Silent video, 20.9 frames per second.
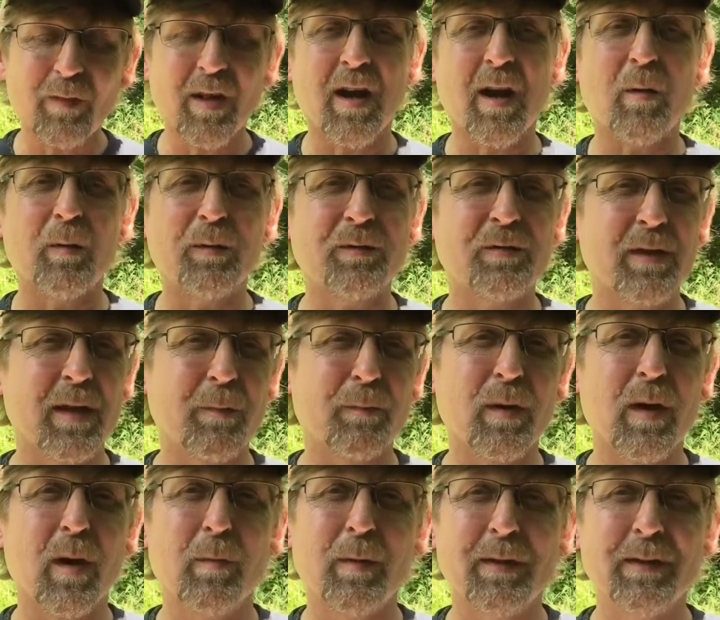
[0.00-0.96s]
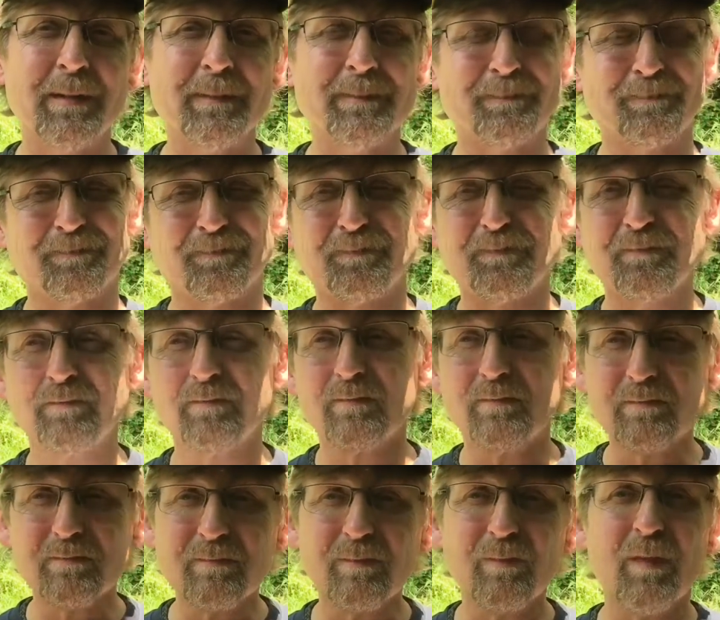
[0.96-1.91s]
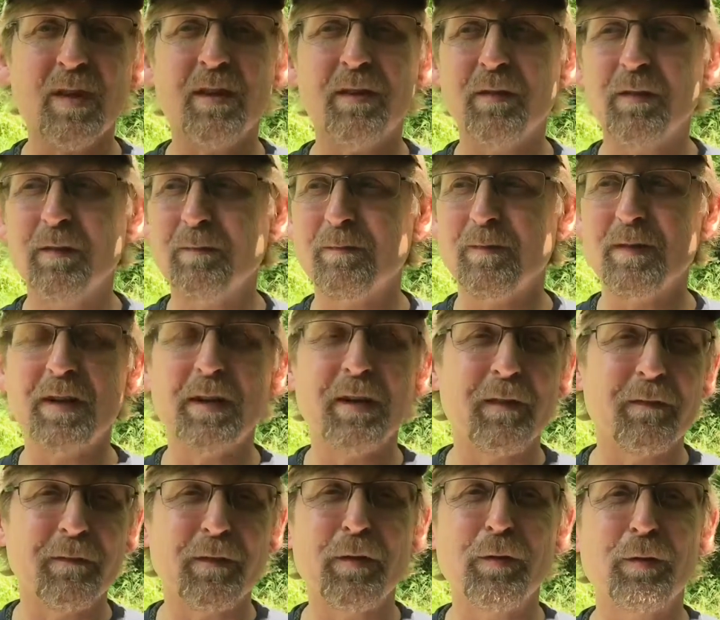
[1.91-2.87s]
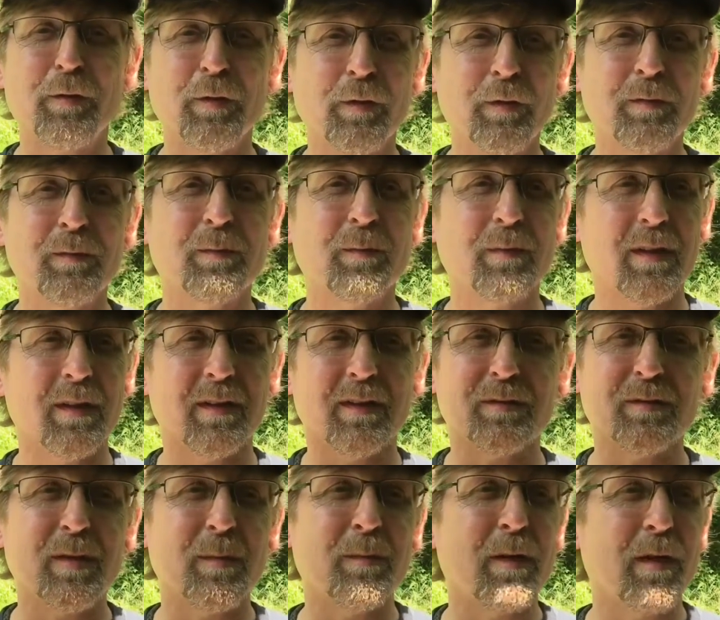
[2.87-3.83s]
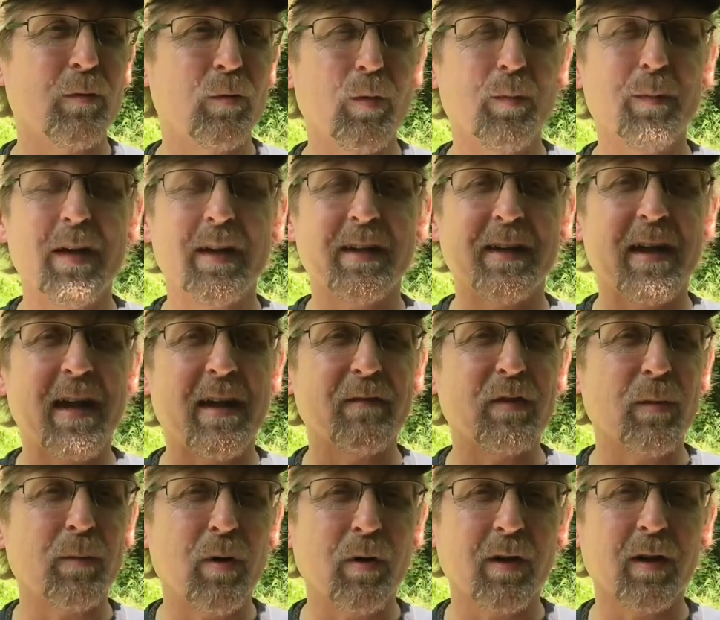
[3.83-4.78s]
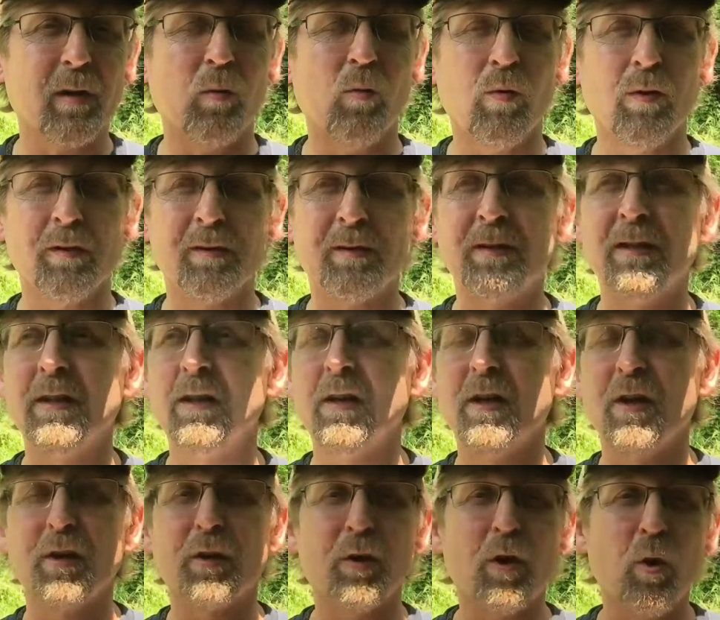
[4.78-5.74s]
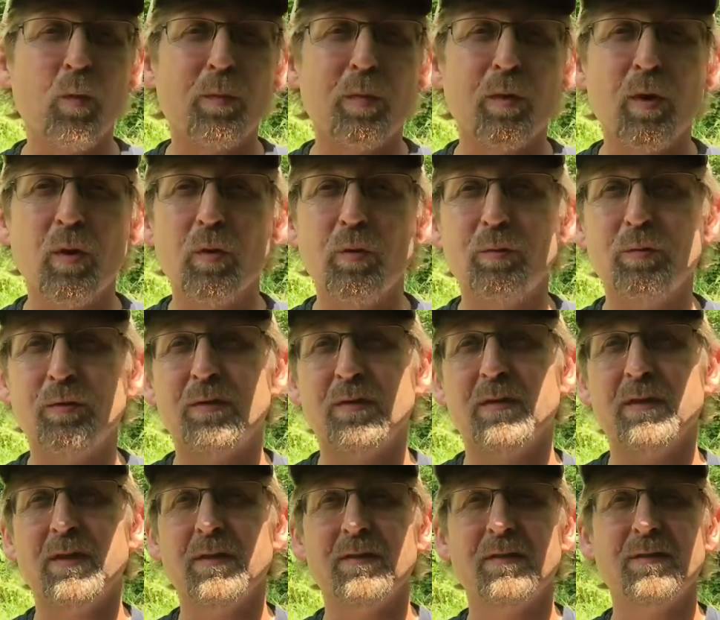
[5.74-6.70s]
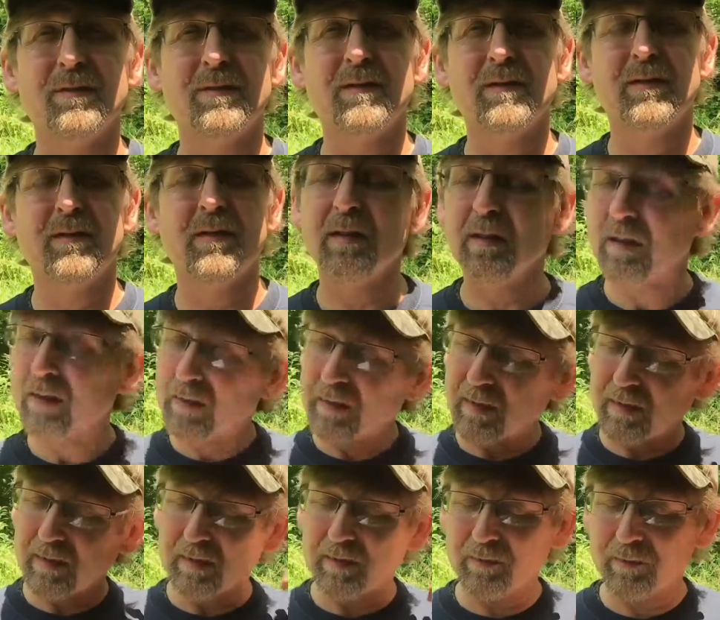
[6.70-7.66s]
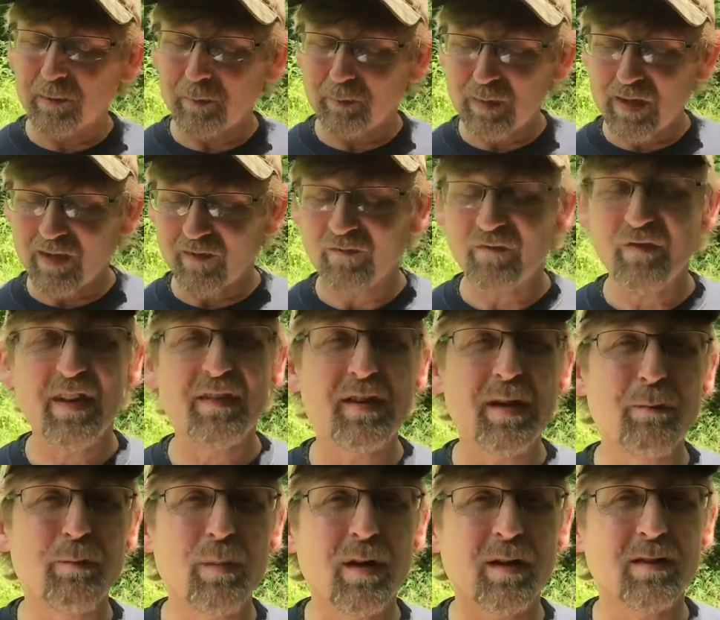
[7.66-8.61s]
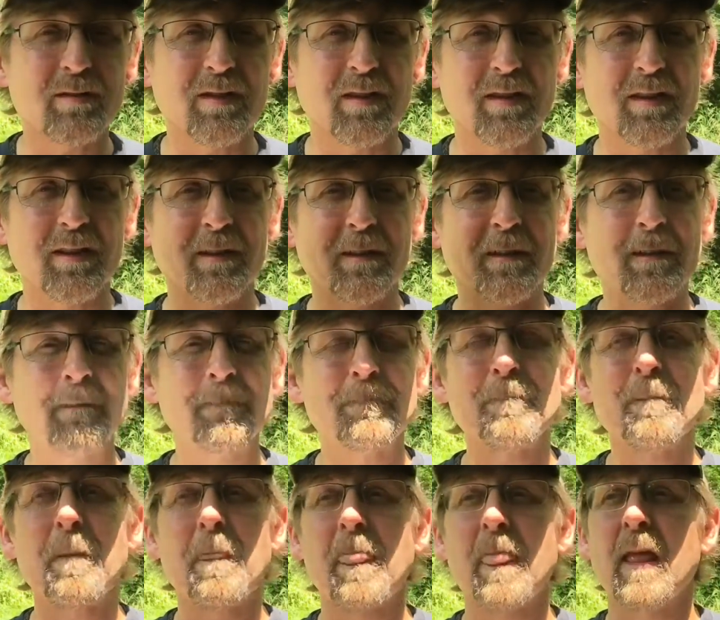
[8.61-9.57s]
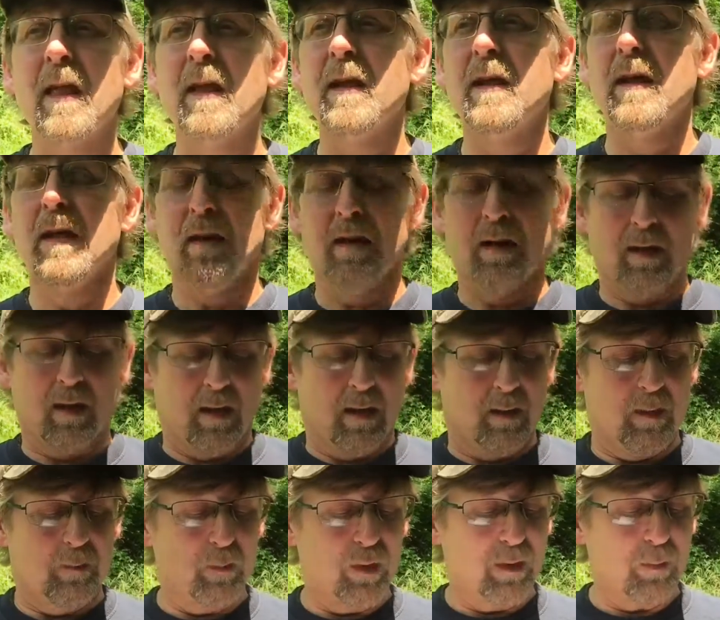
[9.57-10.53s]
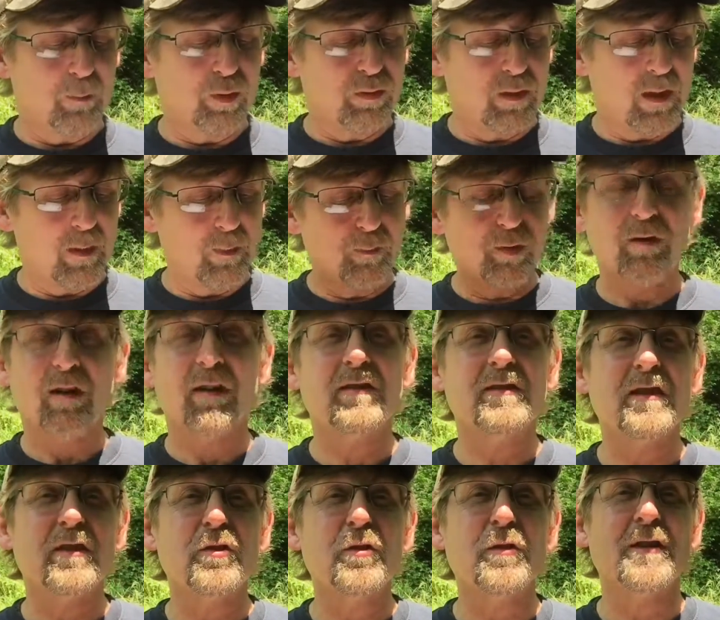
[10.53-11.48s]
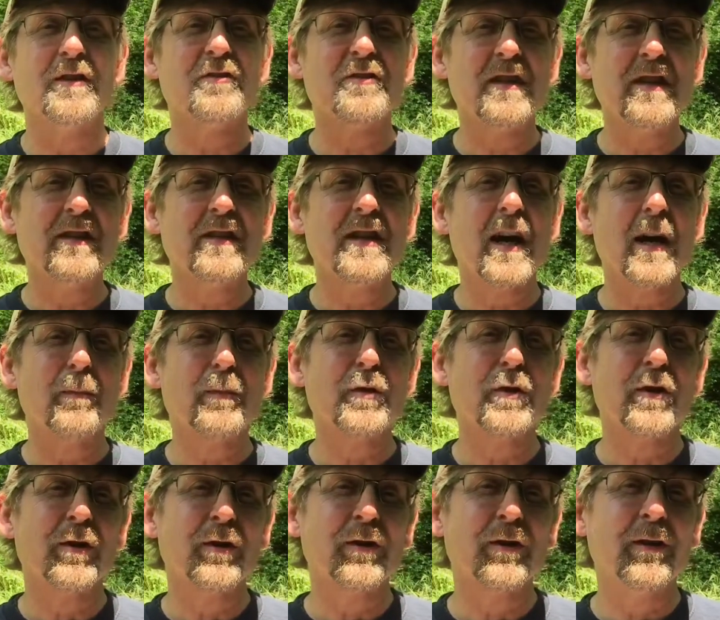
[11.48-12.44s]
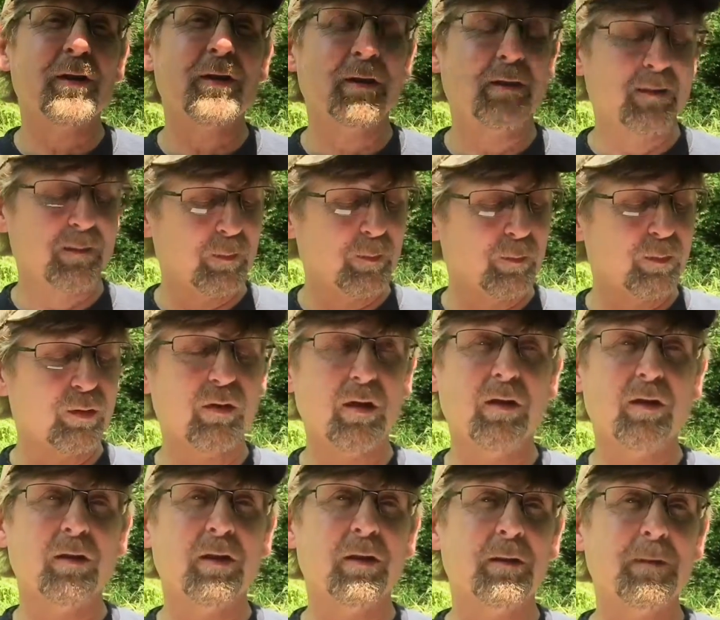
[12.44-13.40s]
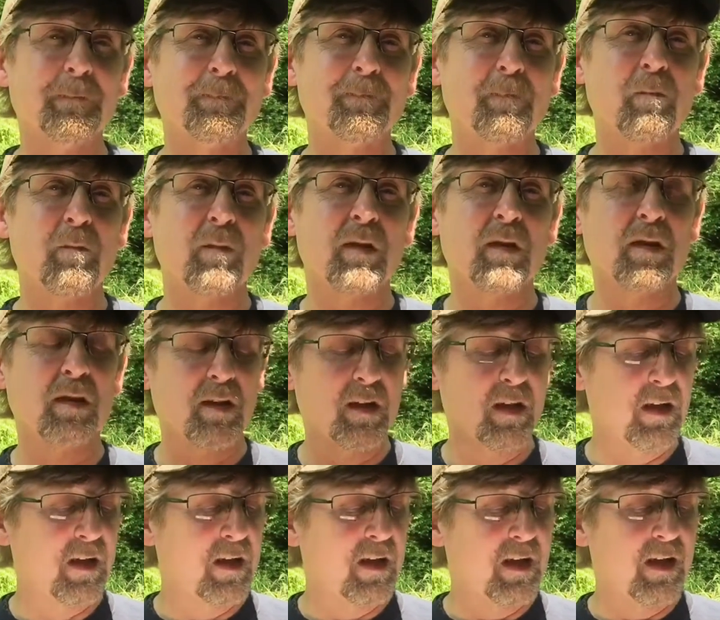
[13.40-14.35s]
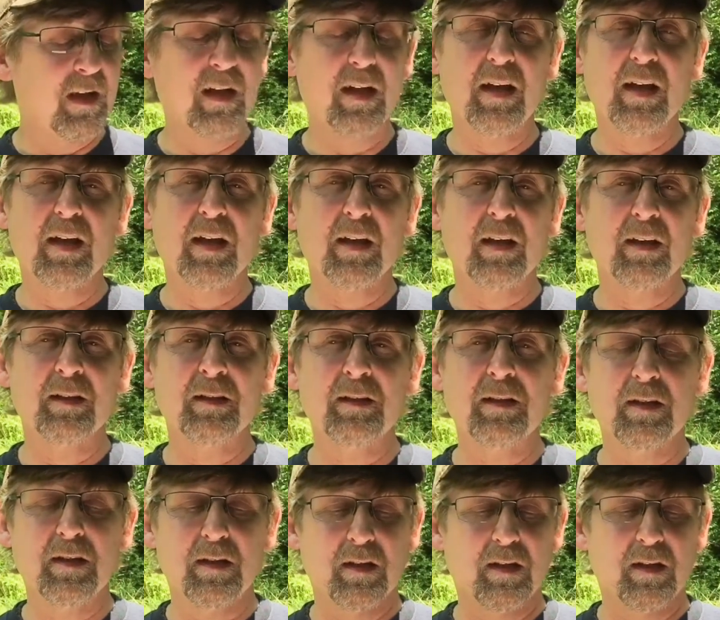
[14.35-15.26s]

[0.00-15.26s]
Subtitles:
I would say probably in the near future somebody will make an aftermarket one. GoPro's is about 50 bucks, I think. But it plugs into the C-type charger plug, and